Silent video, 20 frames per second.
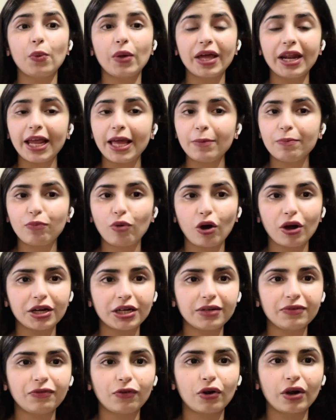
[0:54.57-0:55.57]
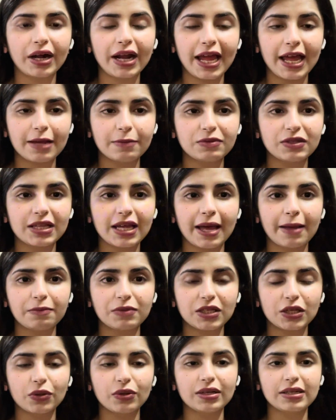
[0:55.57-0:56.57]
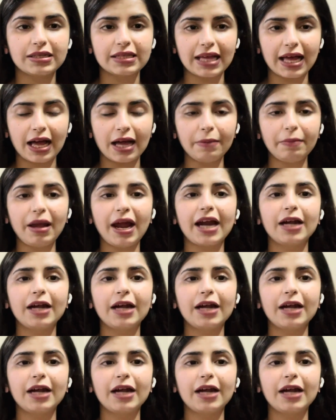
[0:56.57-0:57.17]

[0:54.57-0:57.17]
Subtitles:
very important for AMC MCQ exam,